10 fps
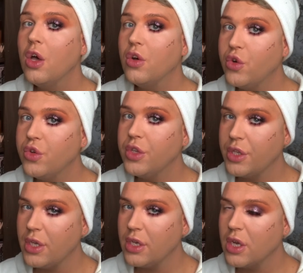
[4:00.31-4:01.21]
only
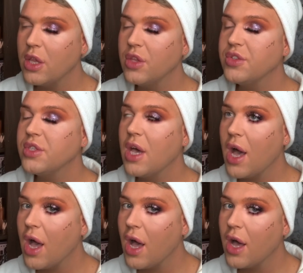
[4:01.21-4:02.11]
need the
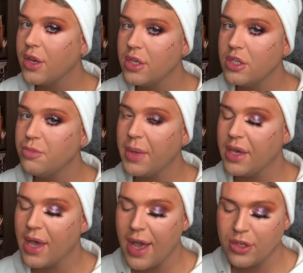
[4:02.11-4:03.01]
tiniest
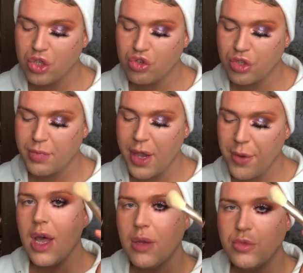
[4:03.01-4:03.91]
bit, guys, trust
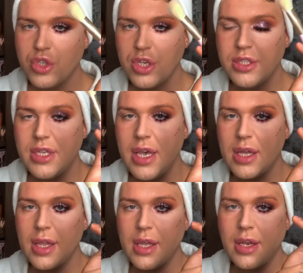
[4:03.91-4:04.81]
me. And I'm just going to
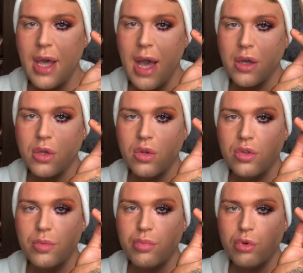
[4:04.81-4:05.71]
take like an
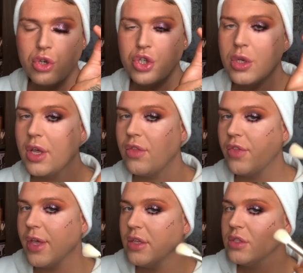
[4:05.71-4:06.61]
angled brush like
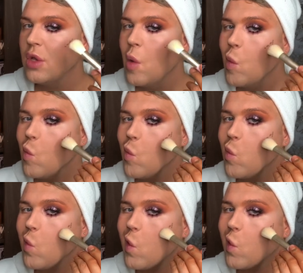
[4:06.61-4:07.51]
this.
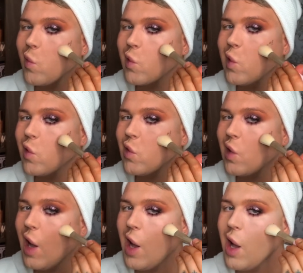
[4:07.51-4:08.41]
I'm just going to
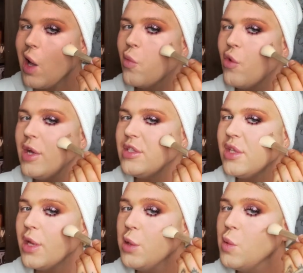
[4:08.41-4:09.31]
start
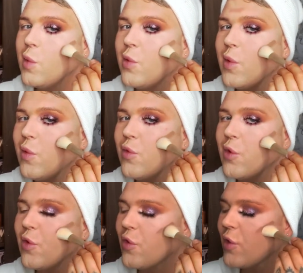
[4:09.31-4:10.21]
pressing this into
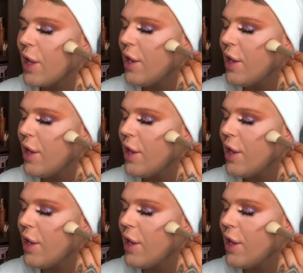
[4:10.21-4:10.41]
the skin.